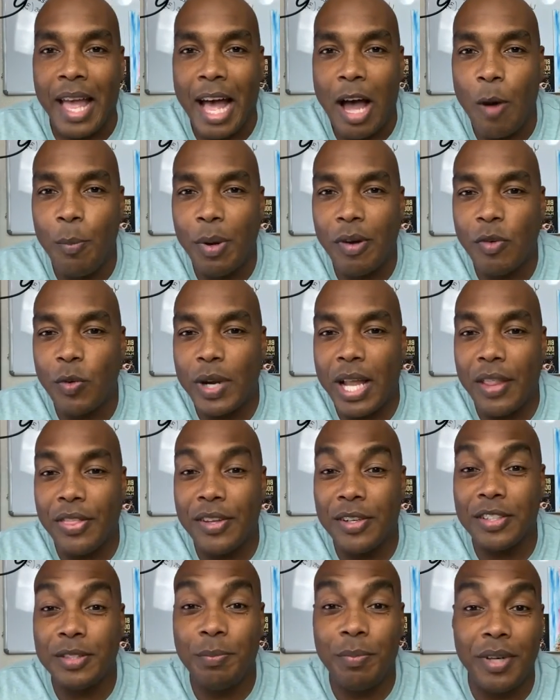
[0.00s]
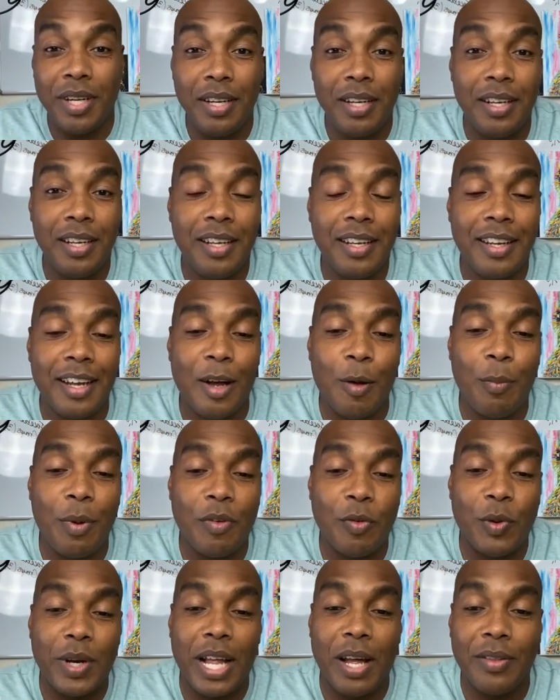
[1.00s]
I hope everyone out there is bidding. I
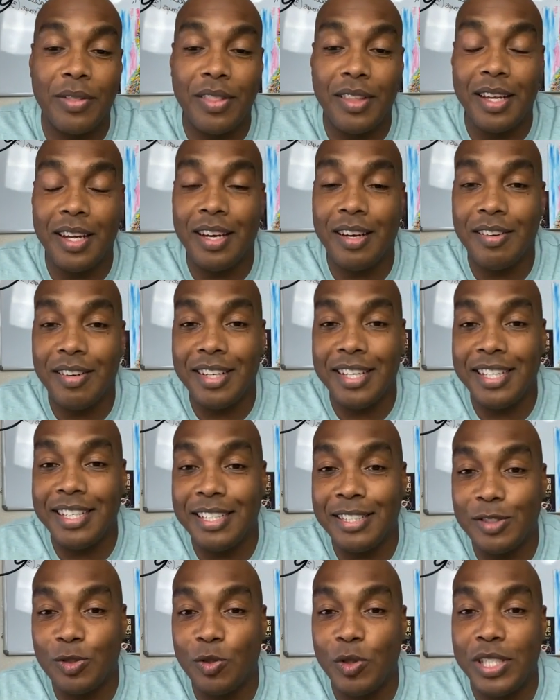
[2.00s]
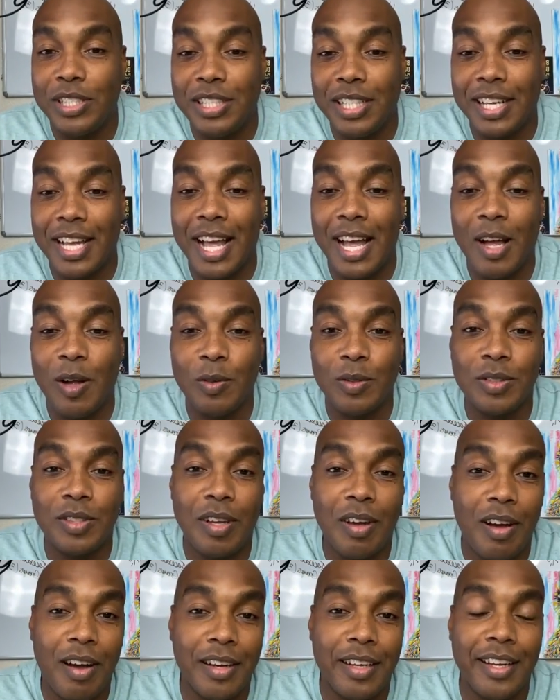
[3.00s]
hope everyone out there is reaching
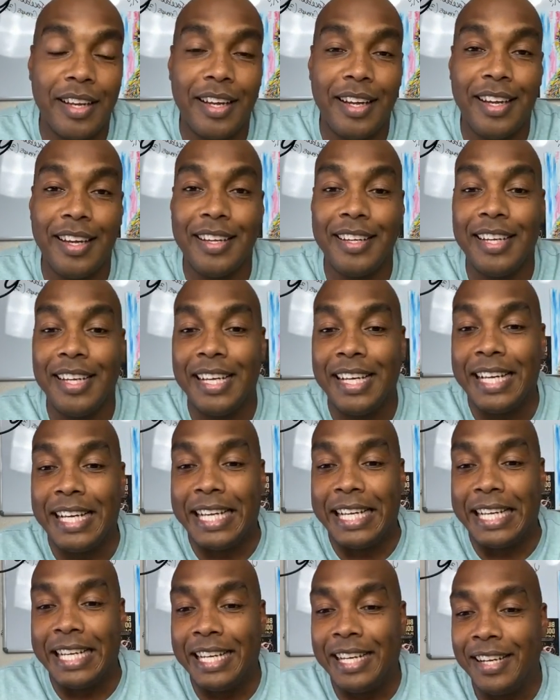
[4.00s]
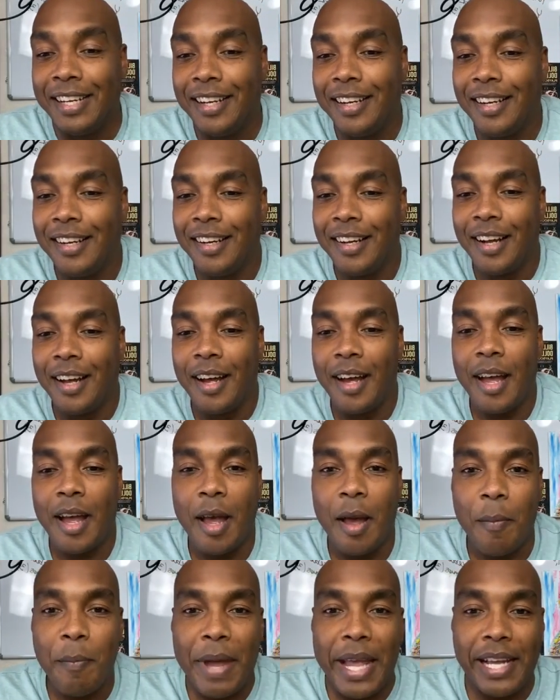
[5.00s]
out, talking,
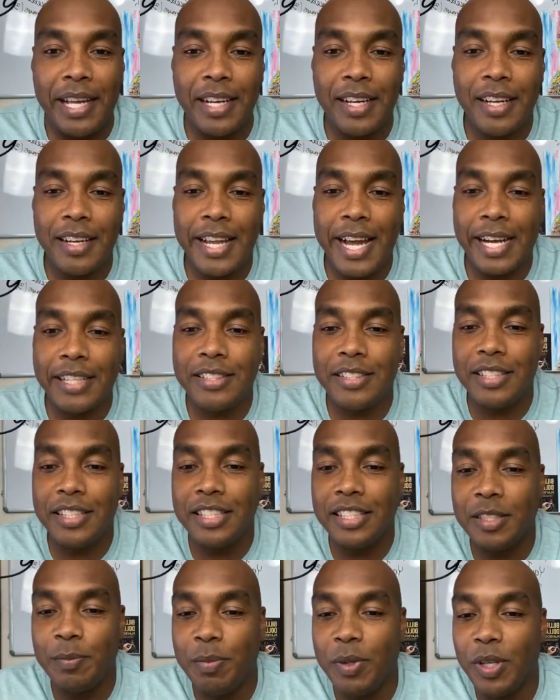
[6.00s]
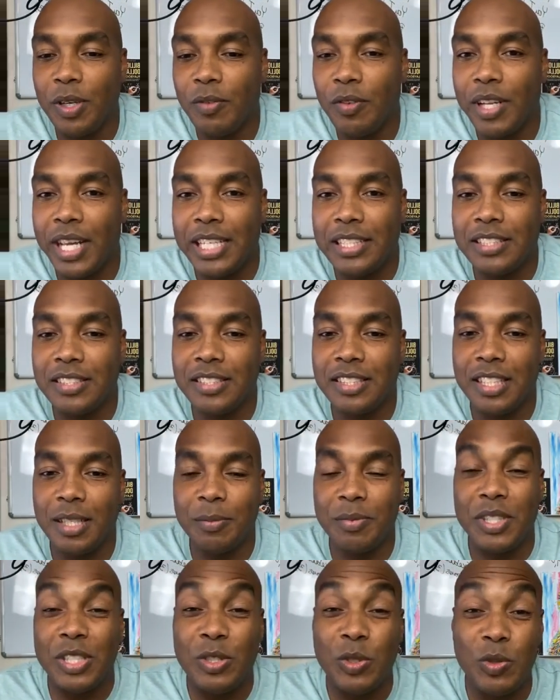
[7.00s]
making connections, building relationships.